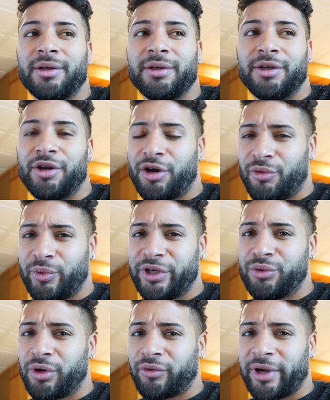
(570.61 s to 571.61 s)
you know, we
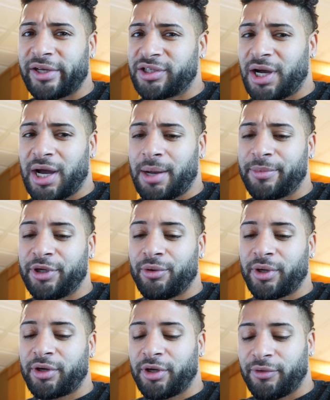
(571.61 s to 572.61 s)
do a great job, you
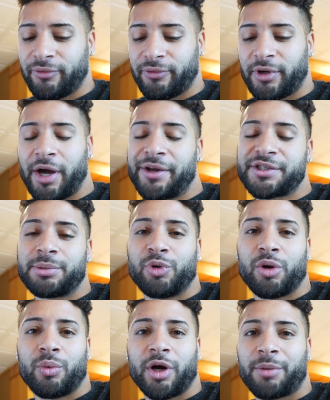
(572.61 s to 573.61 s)
know, it could have got us some
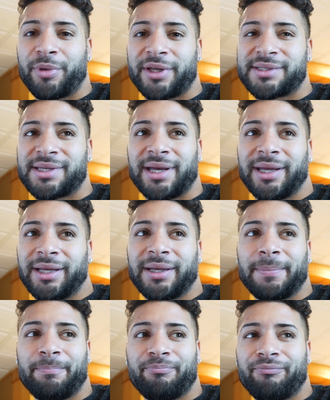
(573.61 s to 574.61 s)
more work, but it's like,